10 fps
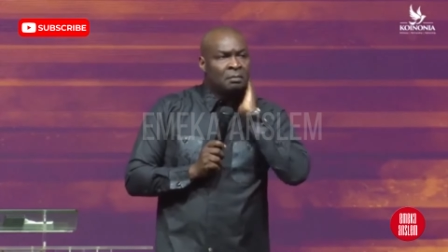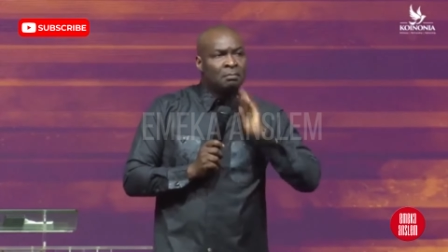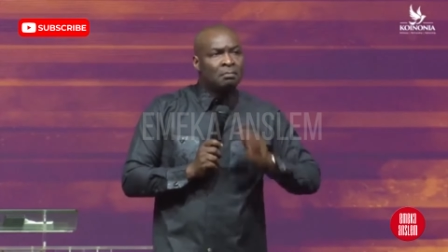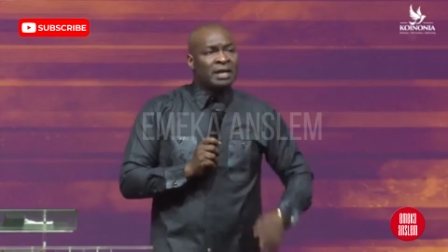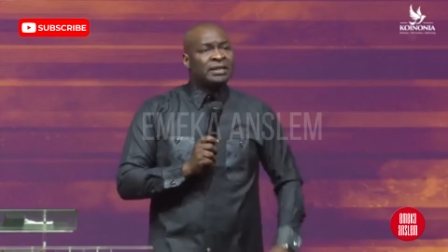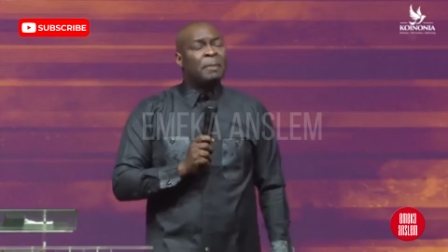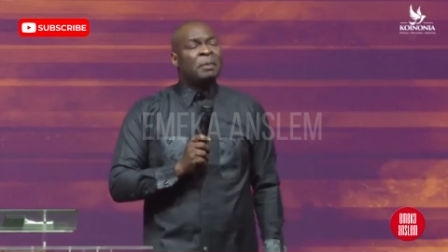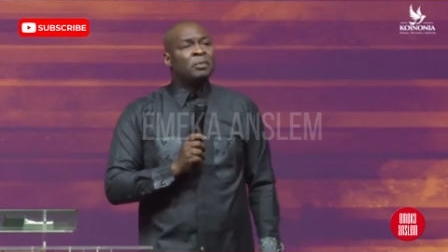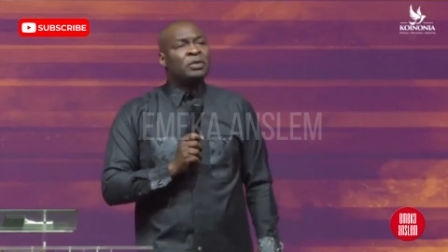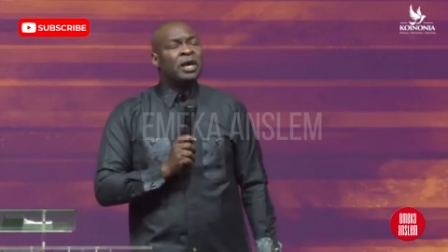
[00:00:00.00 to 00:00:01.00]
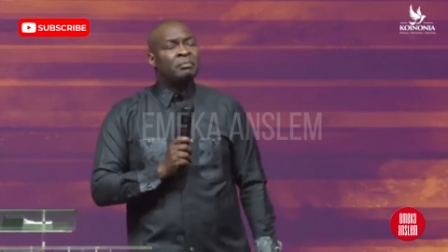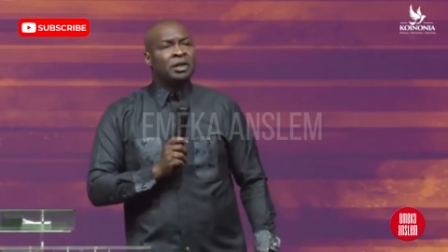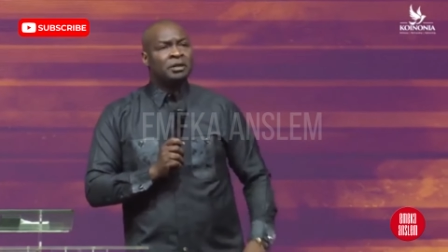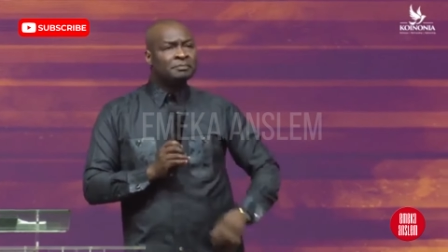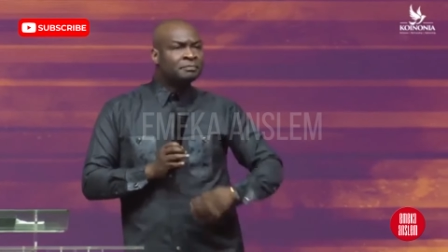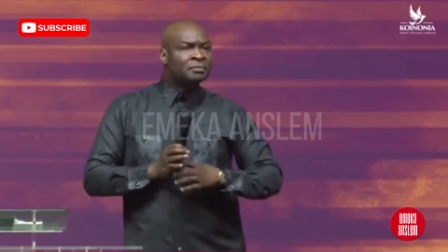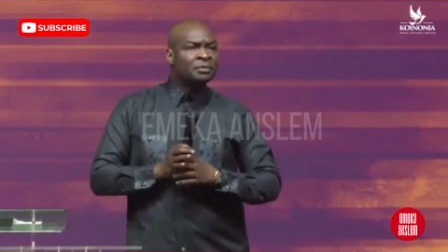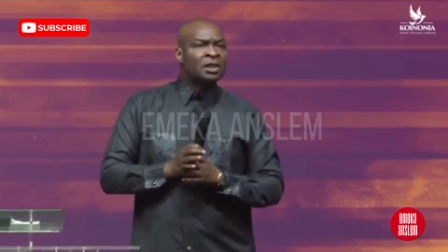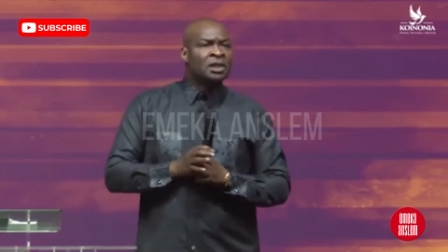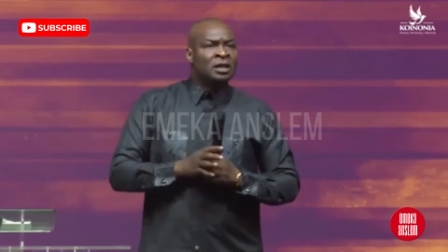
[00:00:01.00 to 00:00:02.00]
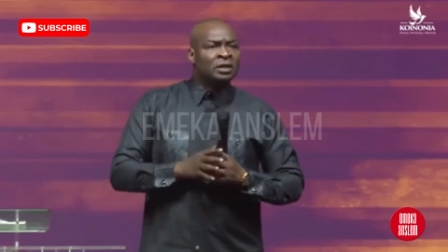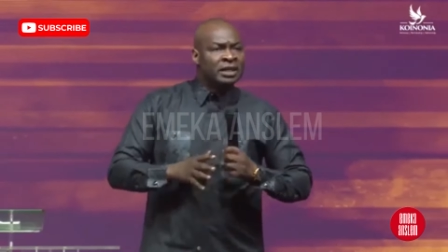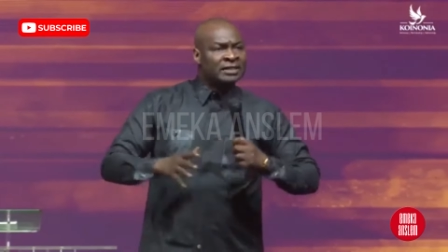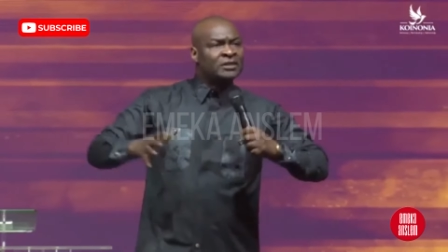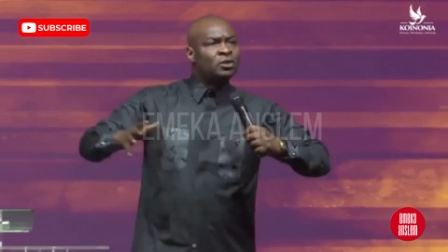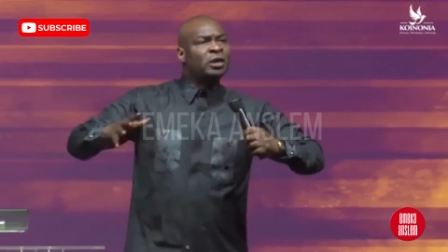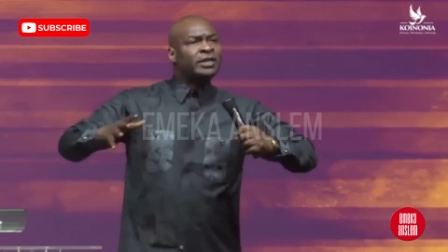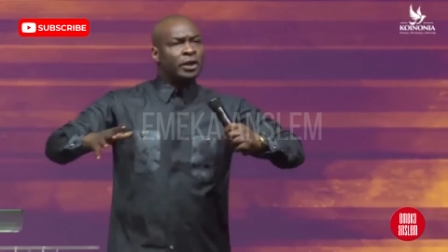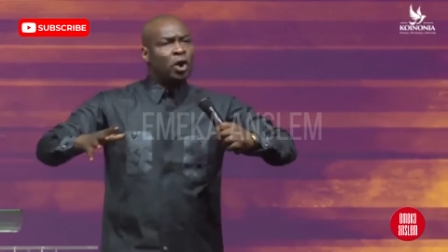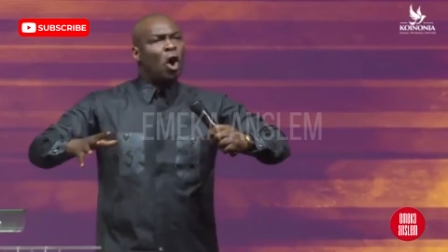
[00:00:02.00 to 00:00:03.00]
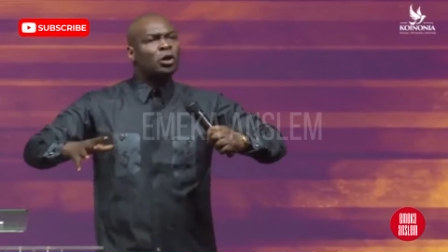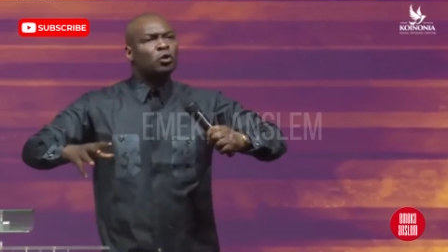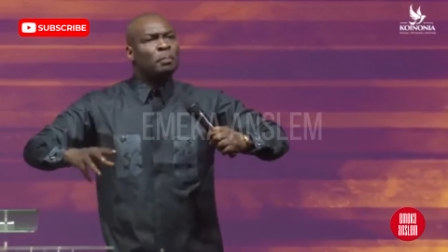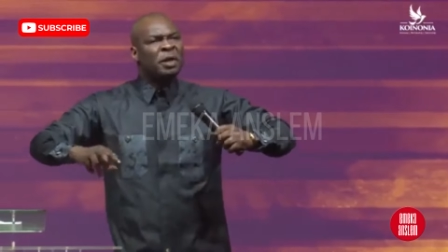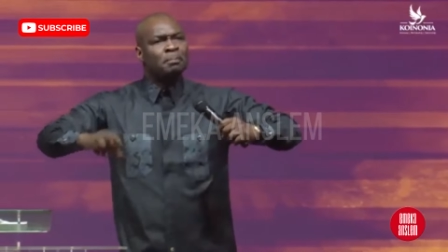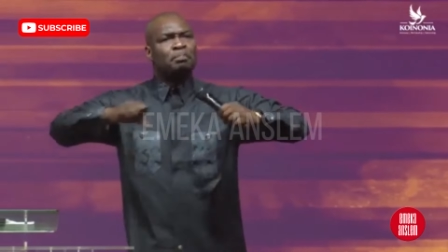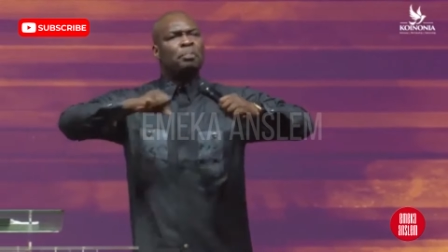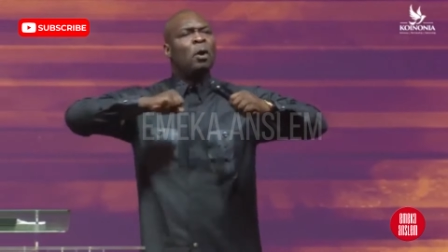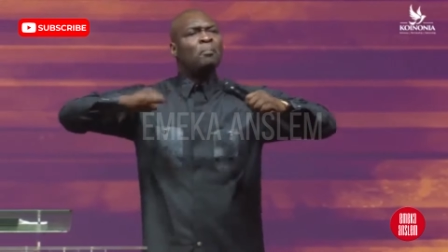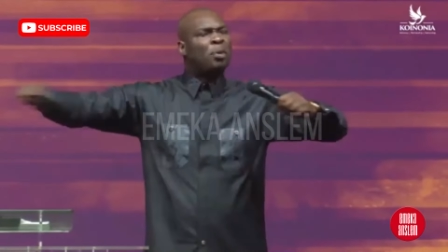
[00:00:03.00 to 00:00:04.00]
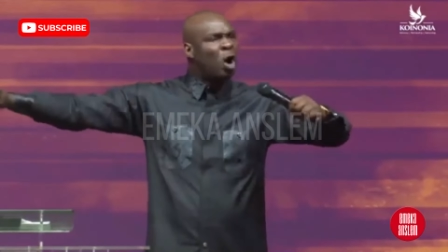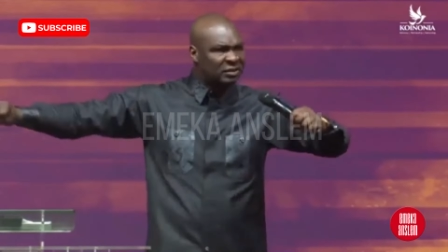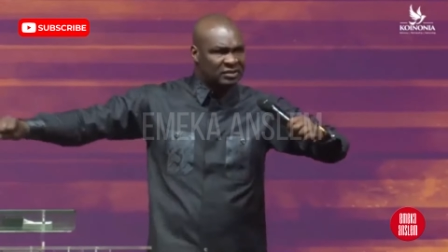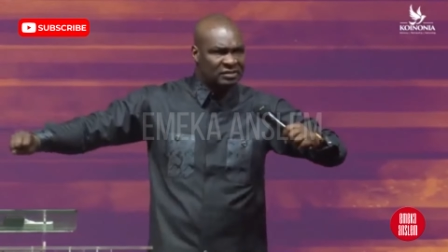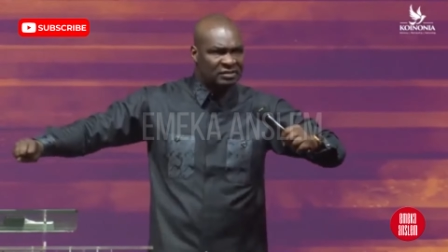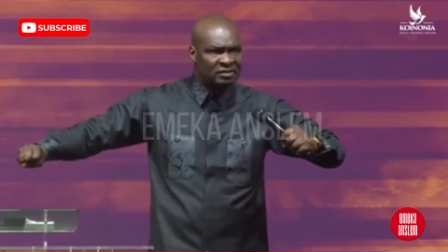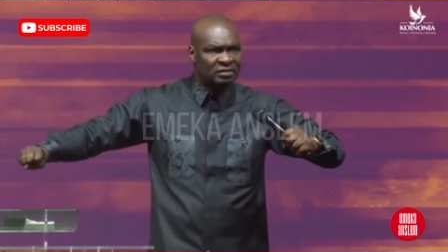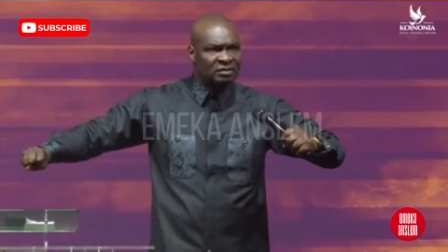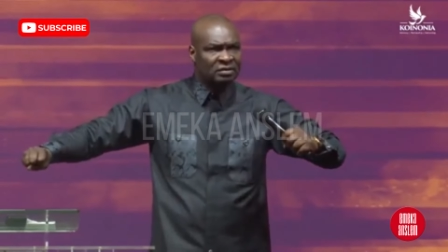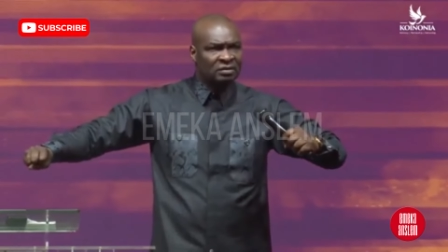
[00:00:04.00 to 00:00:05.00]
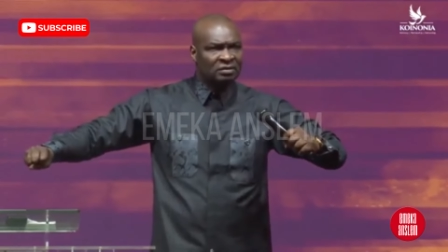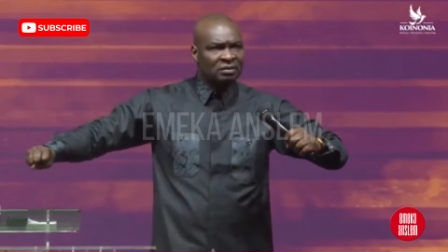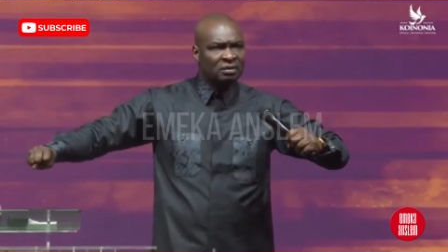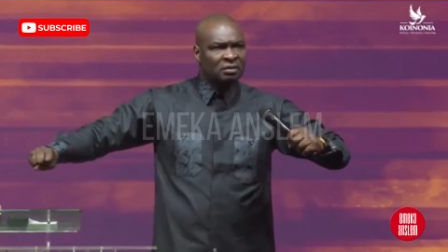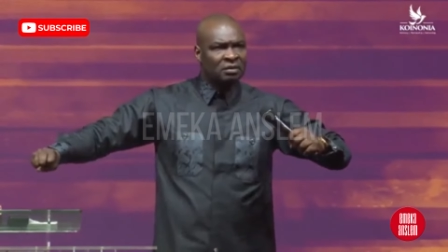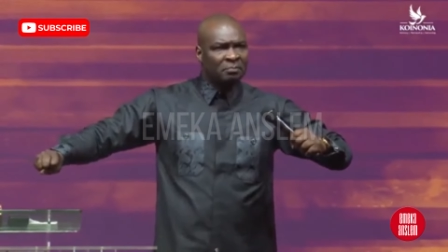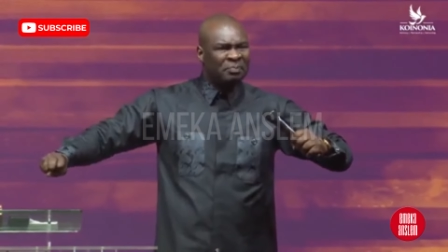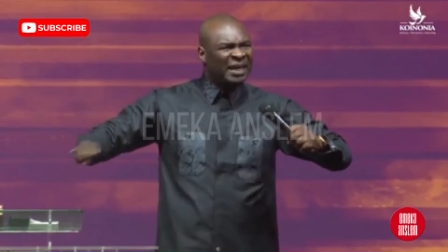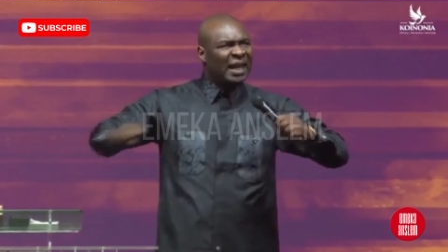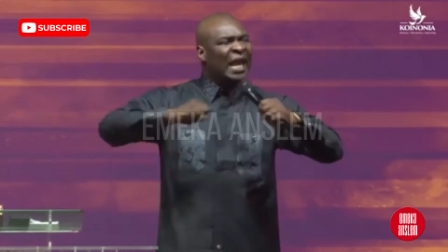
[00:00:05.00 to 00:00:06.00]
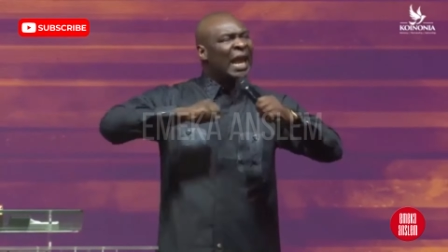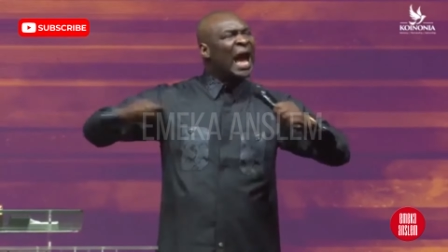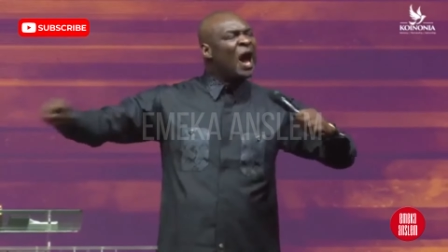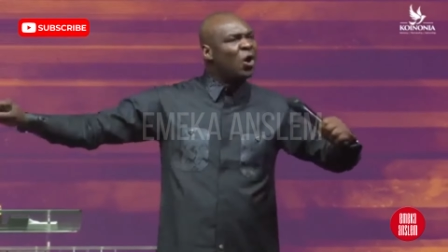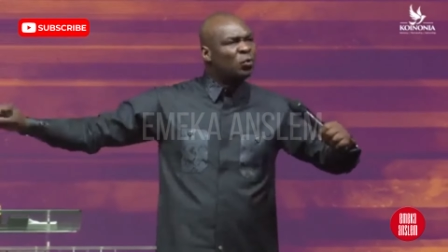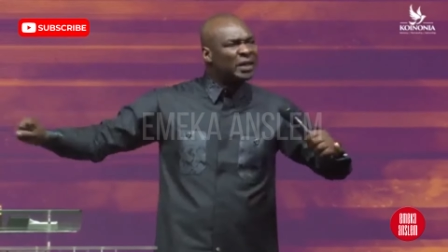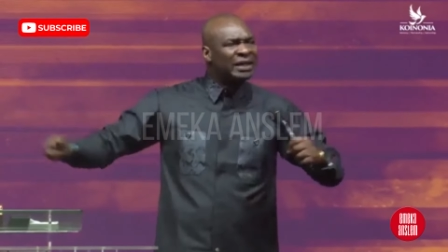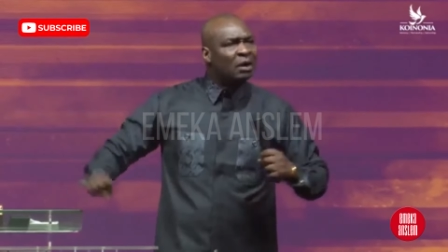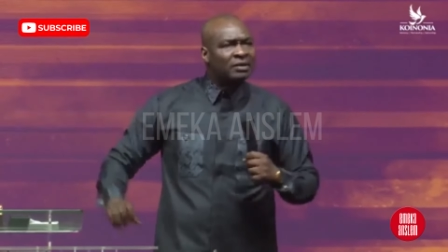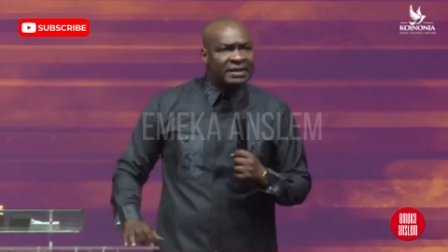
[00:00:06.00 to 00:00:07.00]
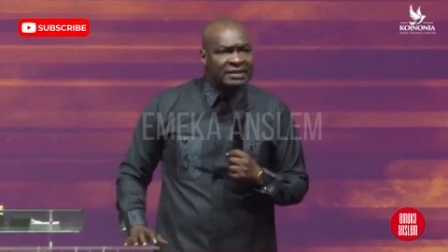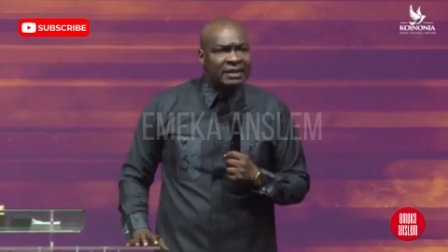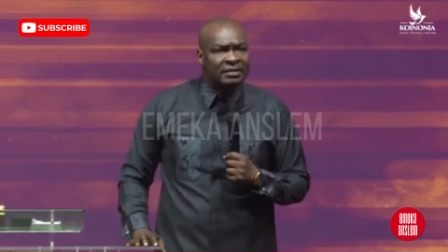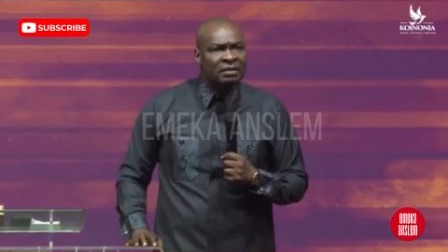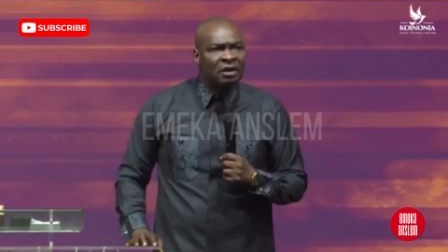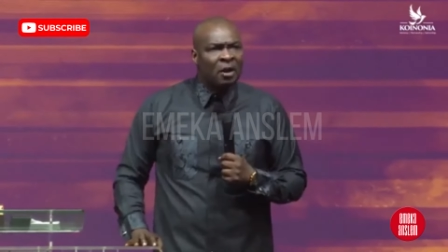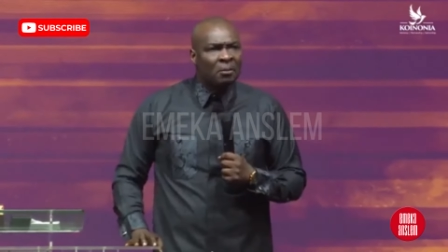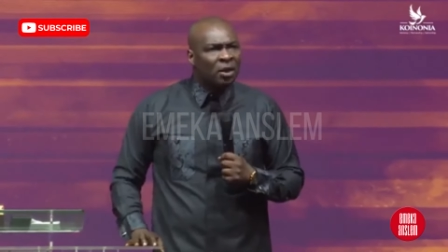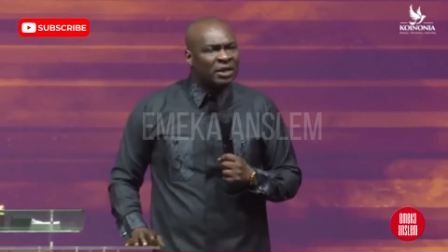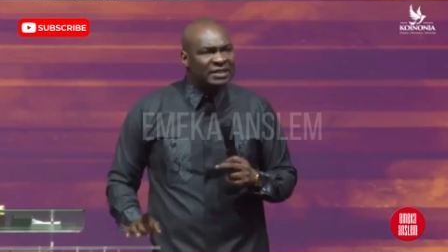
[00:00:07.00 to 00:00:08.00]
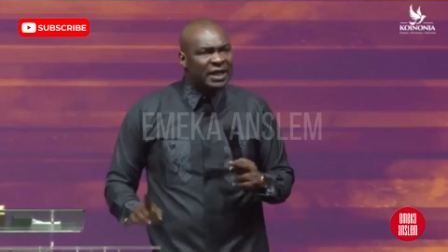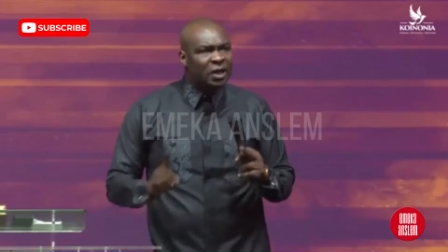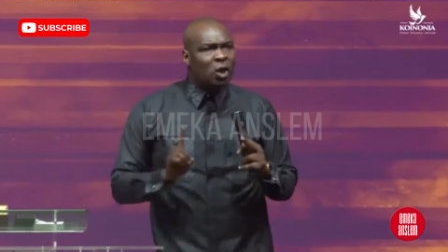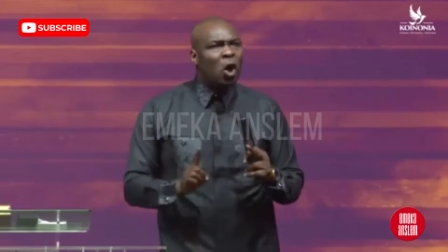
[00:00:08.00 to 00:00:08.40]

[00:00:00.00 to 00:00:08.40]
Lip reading: My dear people, hear me. This is not a call to being pompous, being loud without reason, but it's a call